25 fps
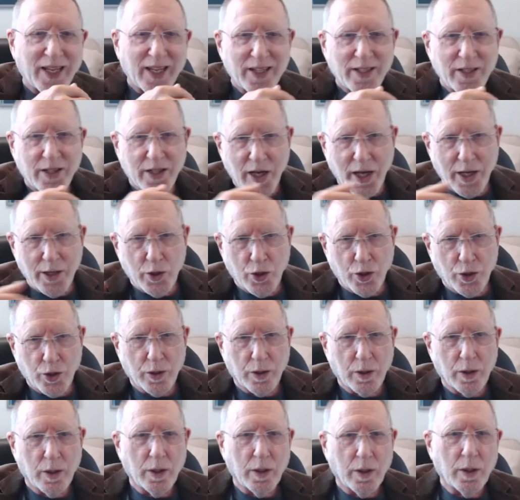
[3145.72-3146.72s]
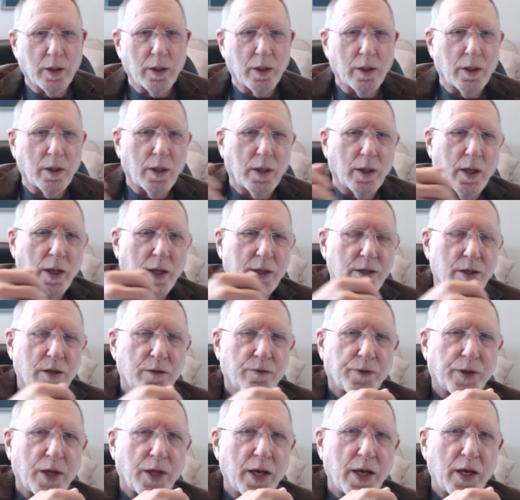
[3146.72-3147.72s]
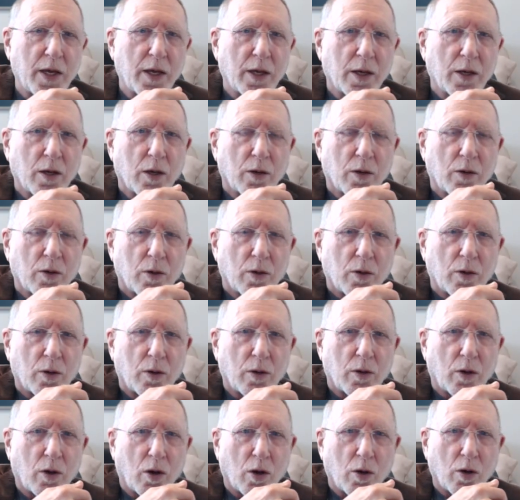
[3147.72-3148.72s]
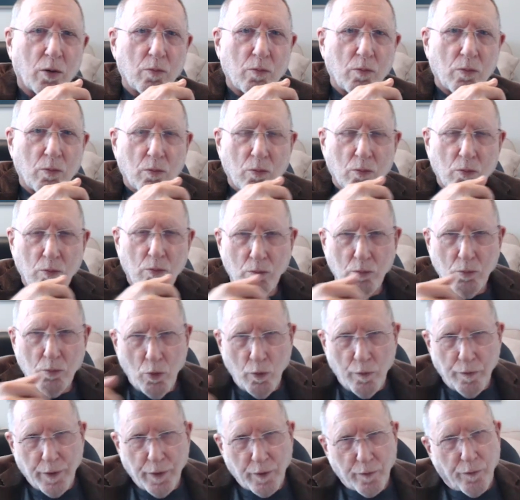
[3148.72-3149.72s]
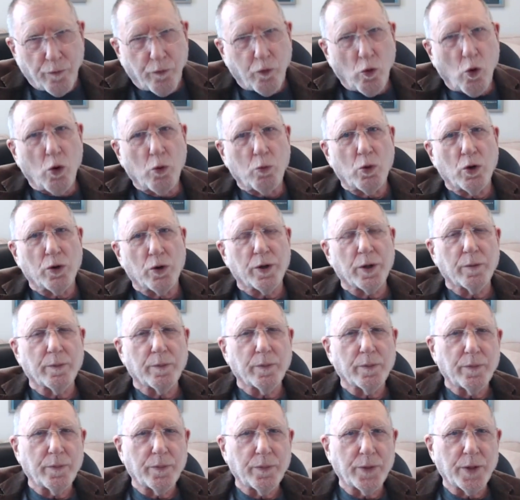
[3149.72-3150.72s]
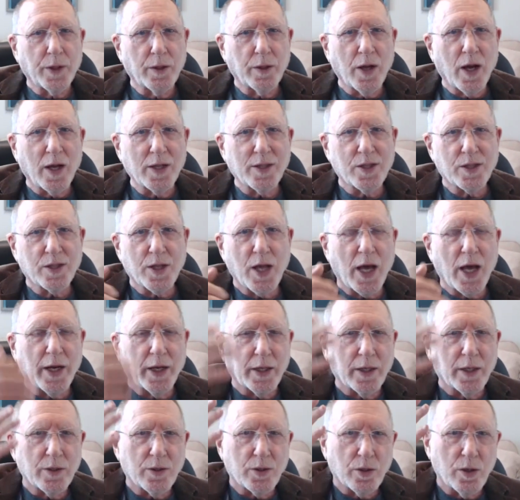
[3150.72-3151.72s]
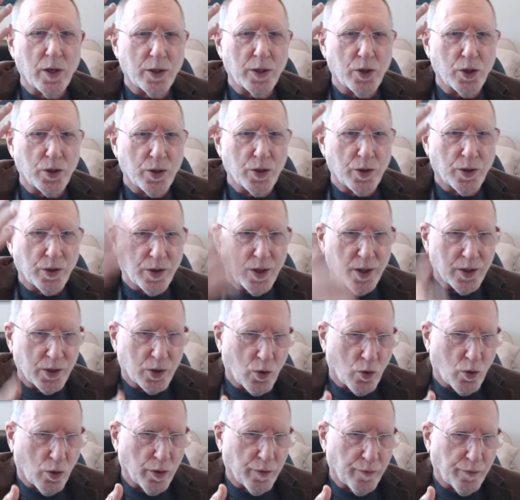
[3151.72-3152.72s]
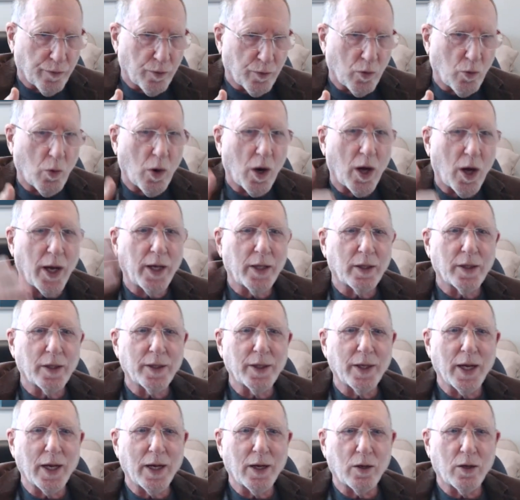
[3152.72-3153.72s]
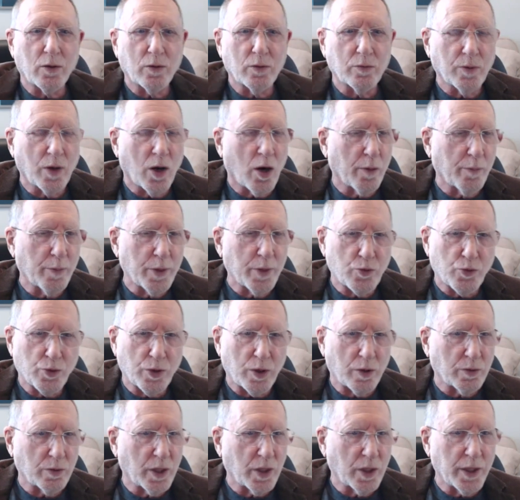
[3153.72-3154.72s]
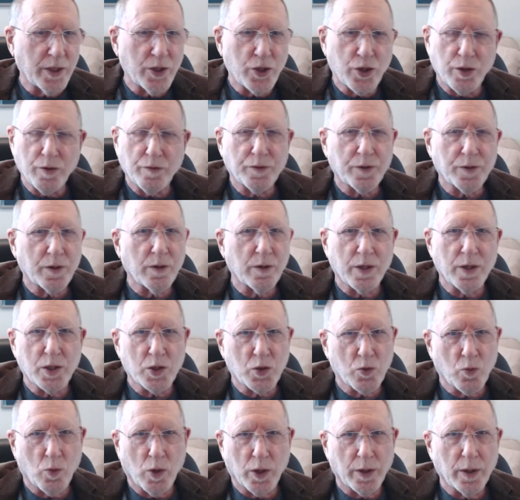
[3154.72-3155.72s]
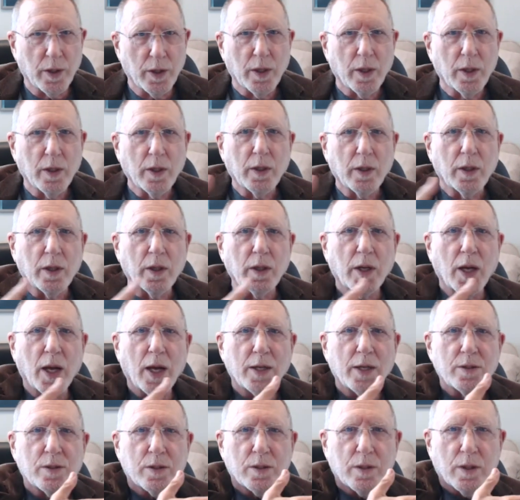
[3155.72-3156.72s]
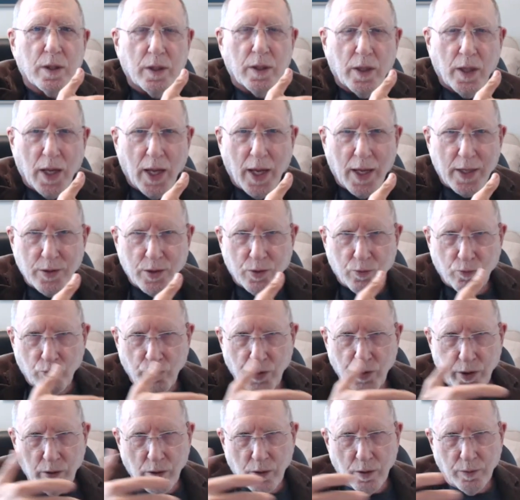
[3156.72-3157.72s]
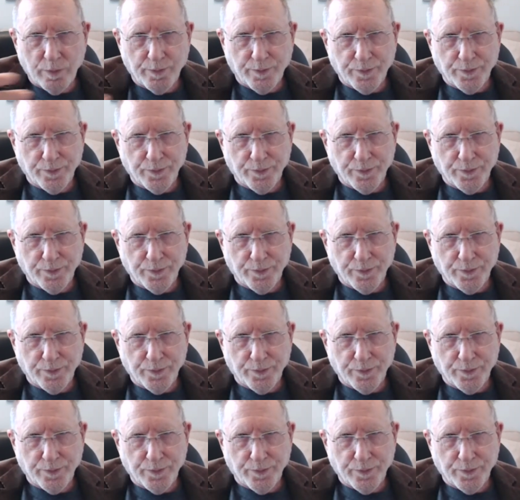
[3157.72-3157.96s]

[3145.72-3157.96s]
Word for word: intention, as if they are moving forward. They're not static. It's not just this chord for a while and now arbitrarily shift to this one. It has real.